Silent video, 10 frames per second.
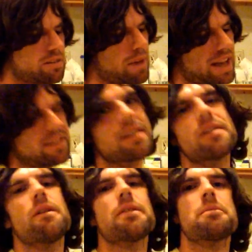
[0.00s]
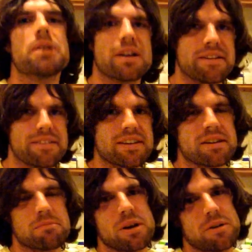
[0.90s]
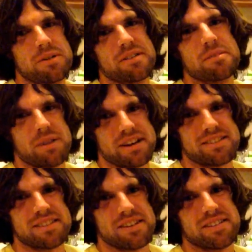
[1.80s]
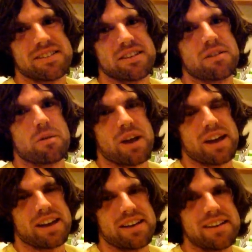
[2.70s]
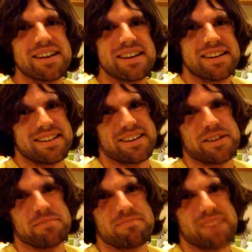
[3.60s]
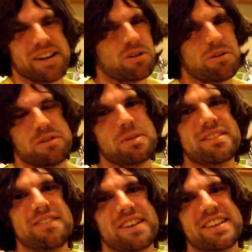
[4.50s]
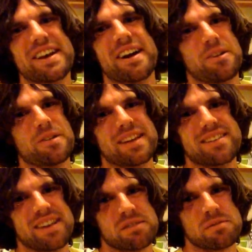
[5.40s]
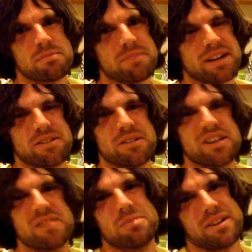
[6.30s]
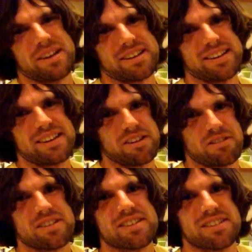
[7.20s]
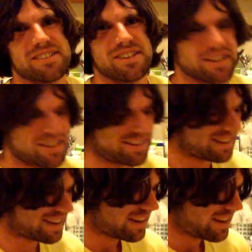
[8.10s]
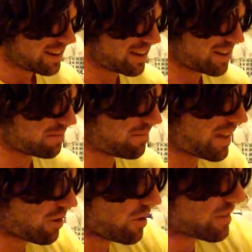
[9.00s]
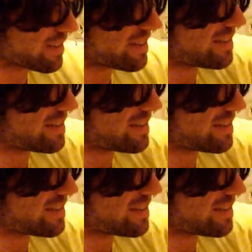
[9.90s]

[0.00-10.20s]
depending on the plant, the components might start to degrade. I don't know specifically how long that takes with Magnolia, but like a year is a good guide. They all look the